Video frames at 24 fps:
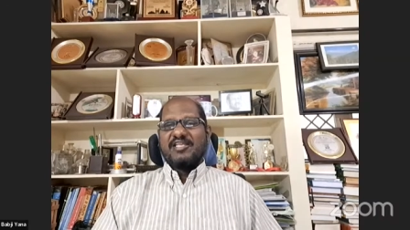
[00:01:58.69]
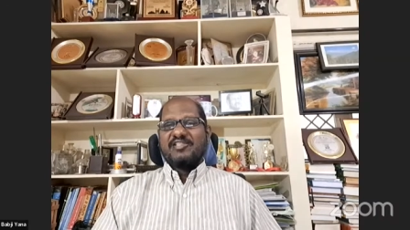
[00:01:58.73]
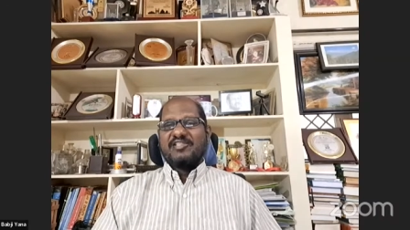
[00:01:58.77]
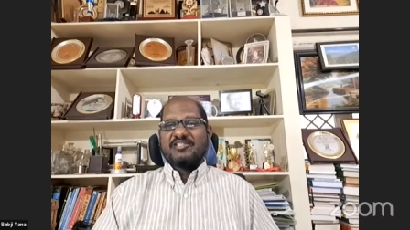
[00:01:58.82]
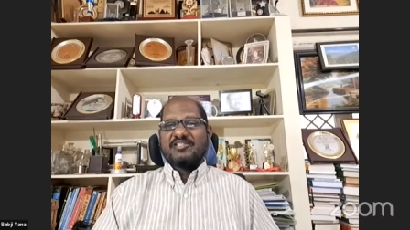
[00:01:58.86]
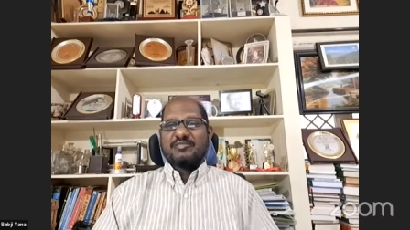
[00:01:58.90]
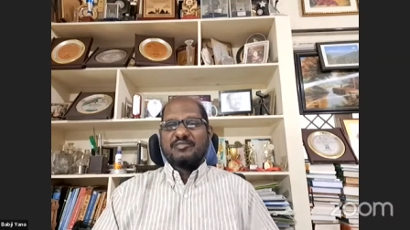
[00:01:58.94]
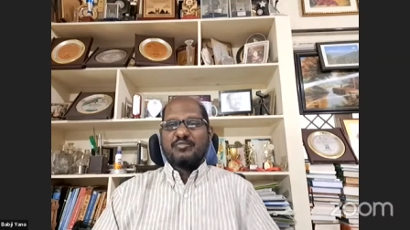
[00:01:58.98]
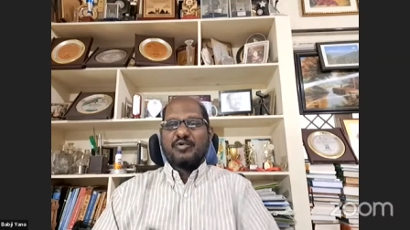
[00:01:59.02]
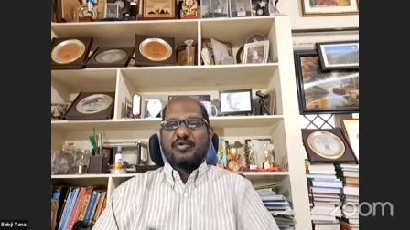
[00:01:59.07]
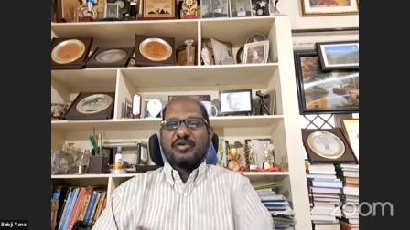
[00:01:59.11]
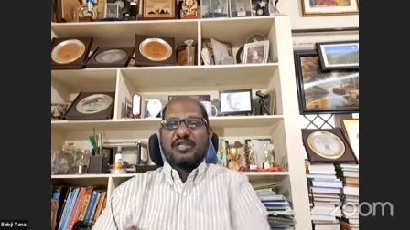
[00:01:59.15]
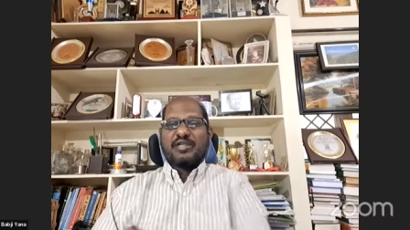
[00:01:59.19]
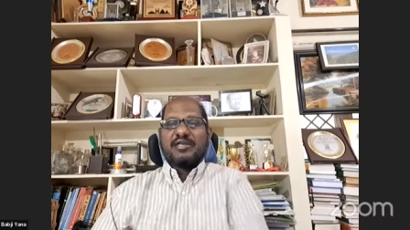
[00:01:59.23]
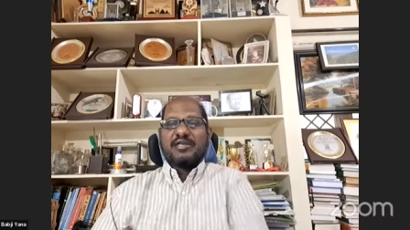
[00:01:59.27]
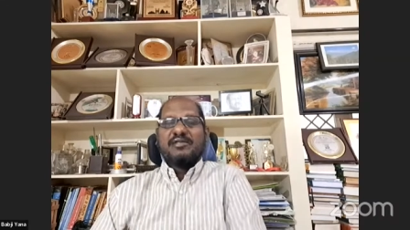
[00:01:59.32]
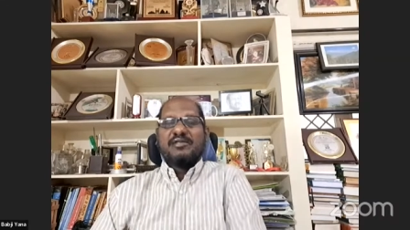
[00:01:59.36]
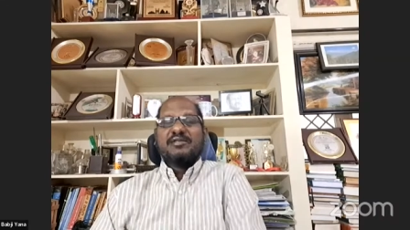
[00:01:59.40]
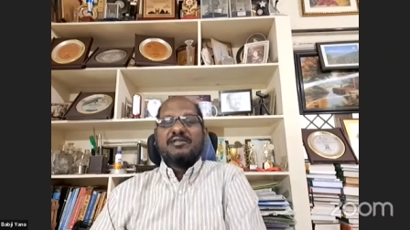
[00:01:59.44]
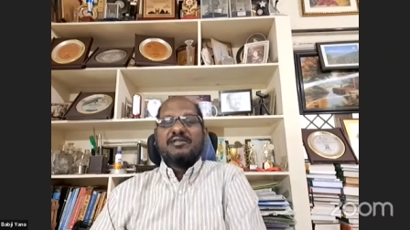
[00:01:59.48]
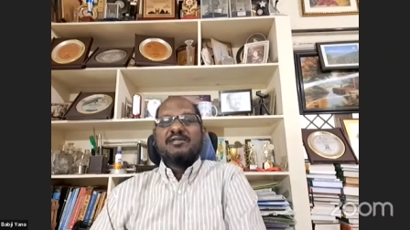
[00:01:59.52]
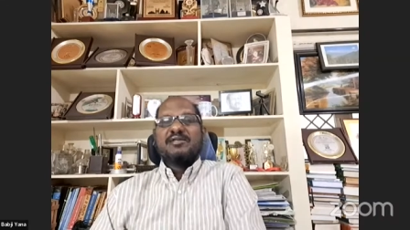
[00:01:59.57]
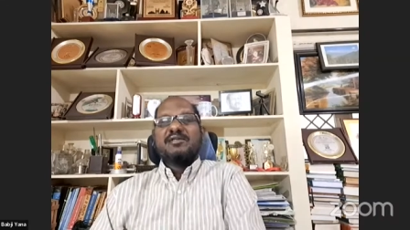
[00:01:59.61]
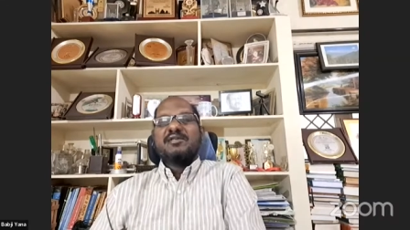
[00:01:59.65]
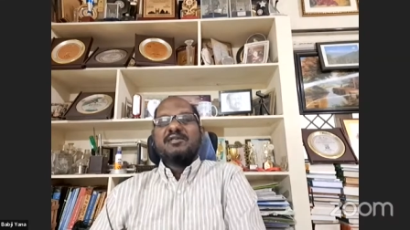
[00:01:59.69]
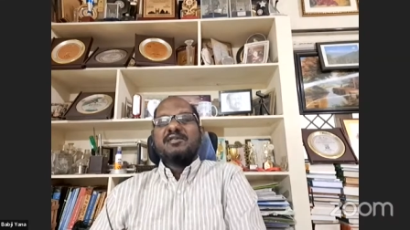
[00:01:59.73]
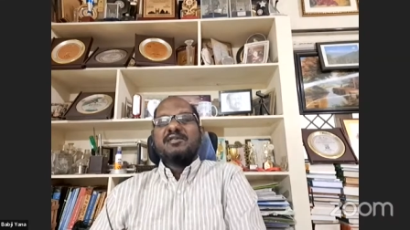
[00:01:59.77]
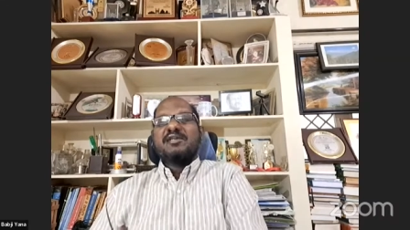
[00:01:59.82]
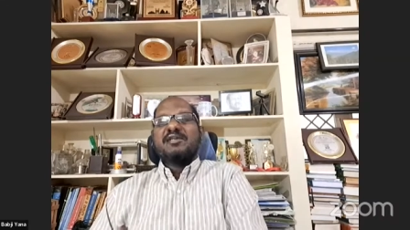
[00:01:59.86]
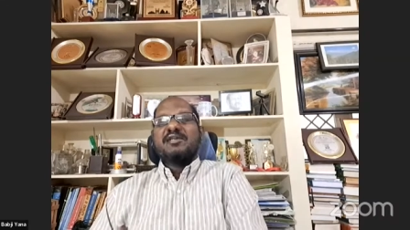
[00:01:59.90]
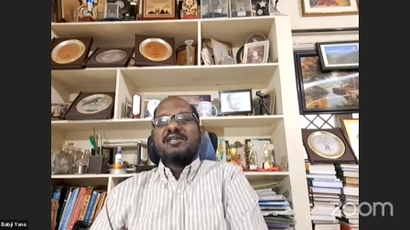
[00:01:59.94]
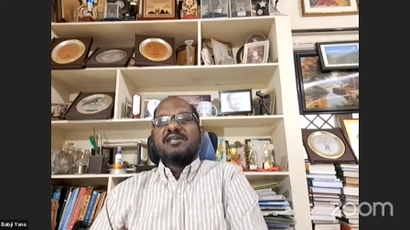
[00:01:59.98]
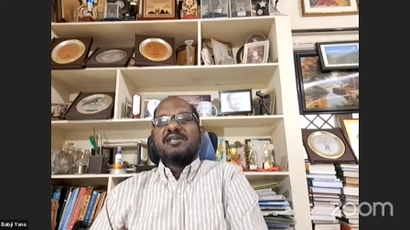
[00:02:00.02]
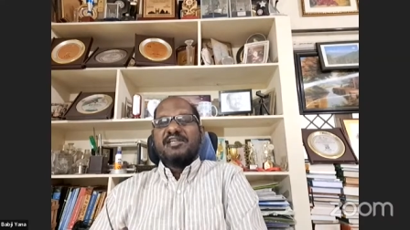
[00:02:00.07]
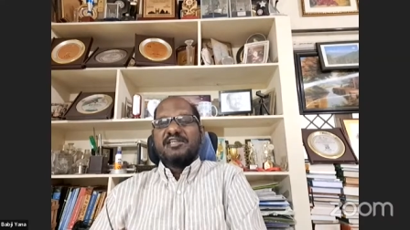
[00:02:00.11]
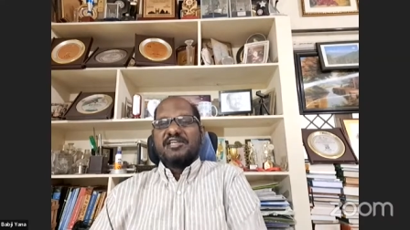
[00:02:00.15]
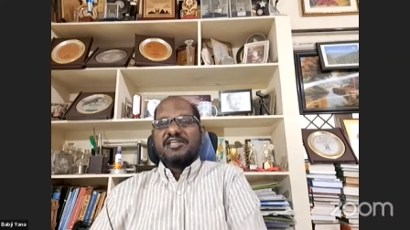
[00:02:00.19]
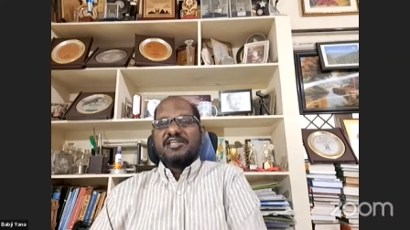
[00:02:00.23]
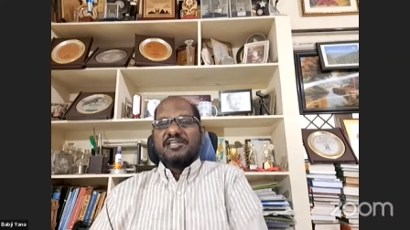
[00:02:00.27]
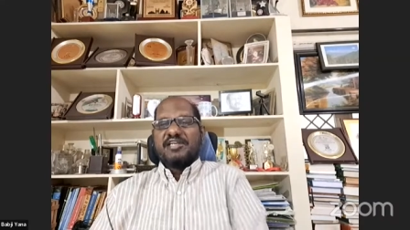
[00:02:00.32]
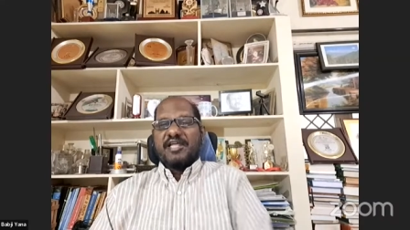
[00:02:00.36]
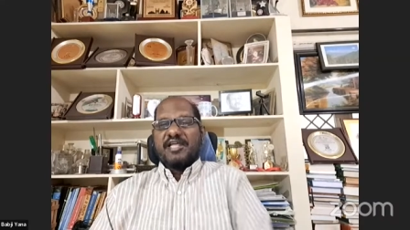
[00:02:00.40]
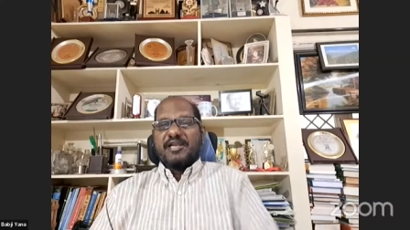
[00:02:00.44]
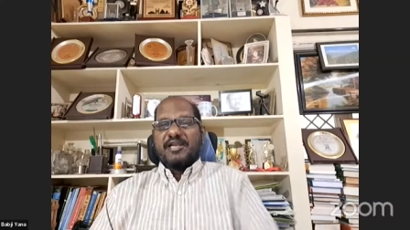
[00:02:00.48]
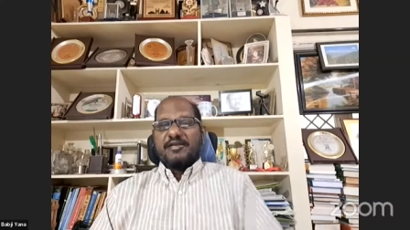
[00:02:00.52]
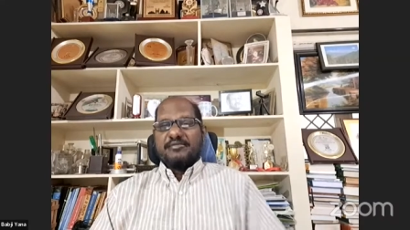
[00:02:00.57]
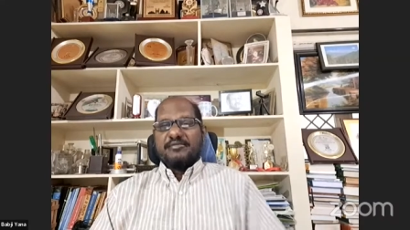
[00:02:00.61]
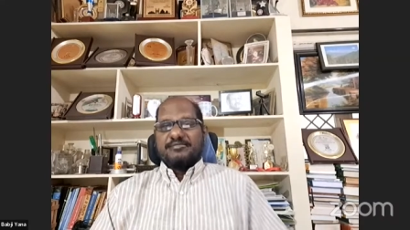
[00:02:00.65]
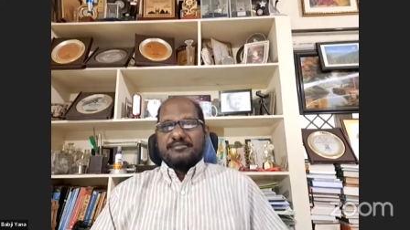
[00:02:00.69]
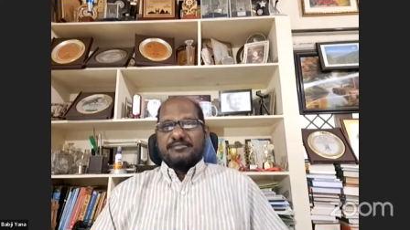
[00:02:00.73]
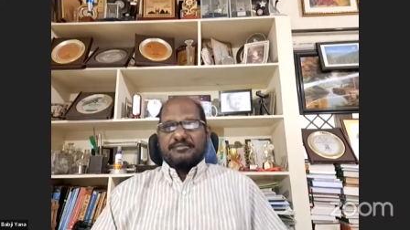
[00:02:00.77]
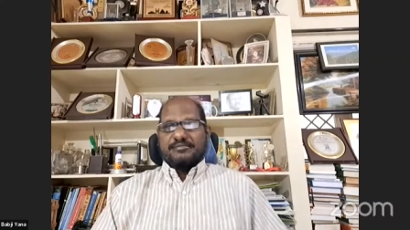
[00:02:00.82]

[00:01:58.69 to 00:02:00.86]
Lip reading: in this model in detail.